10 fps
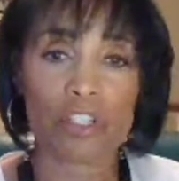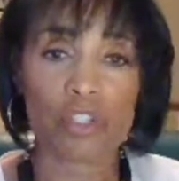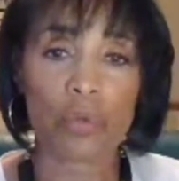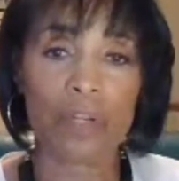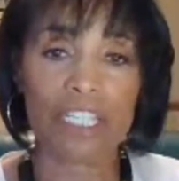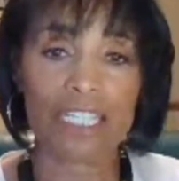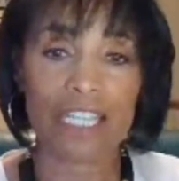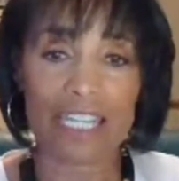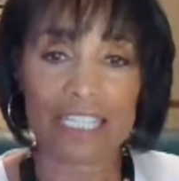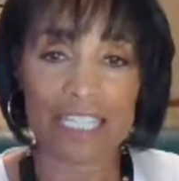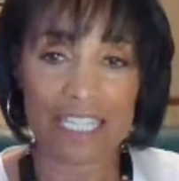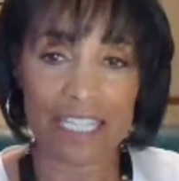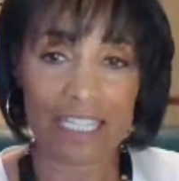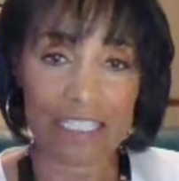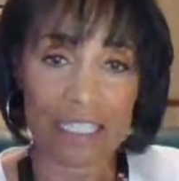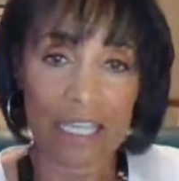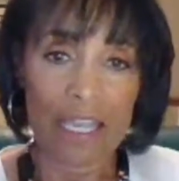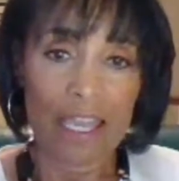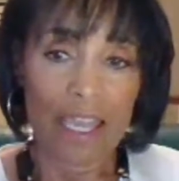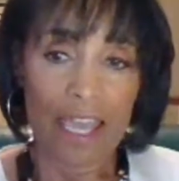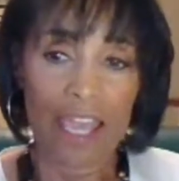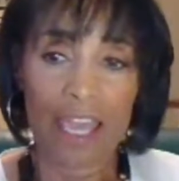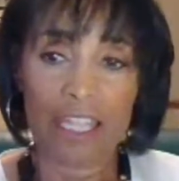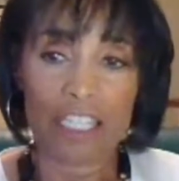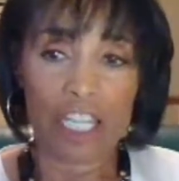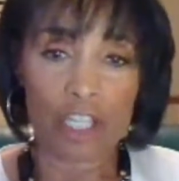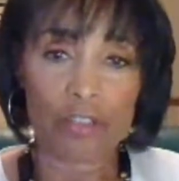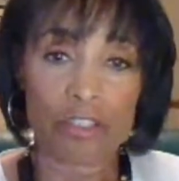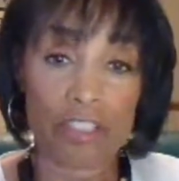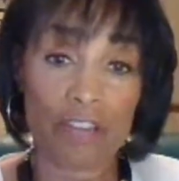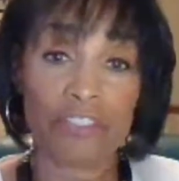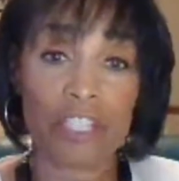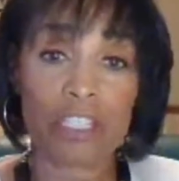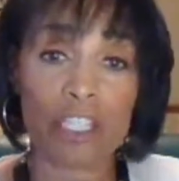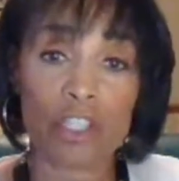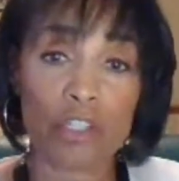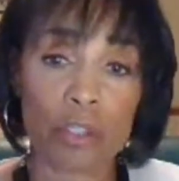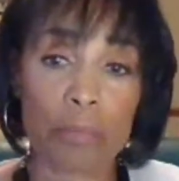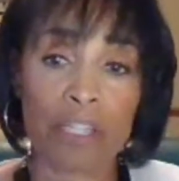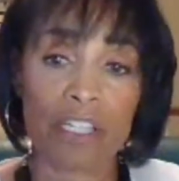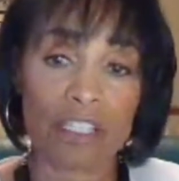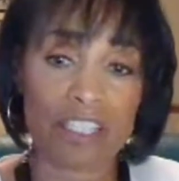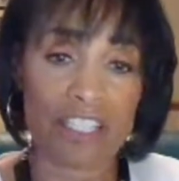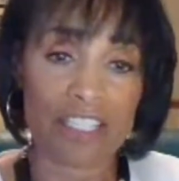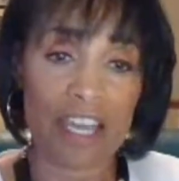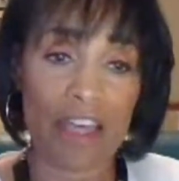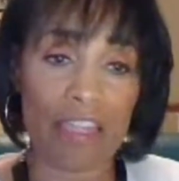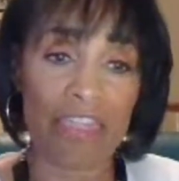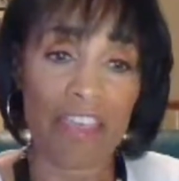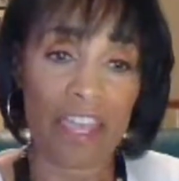in 2019, and it definitely could have been unto death.